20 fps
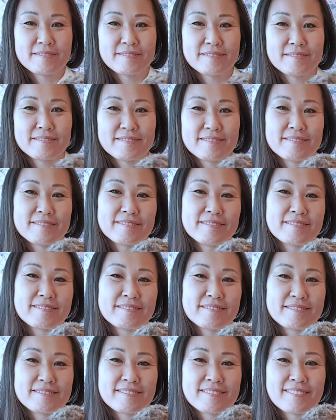
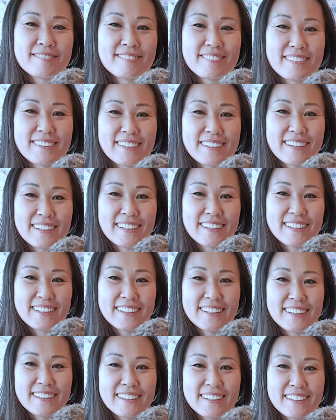
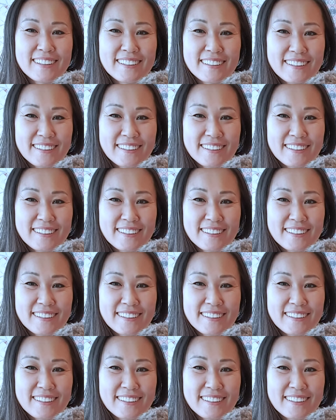This person isn't speaking.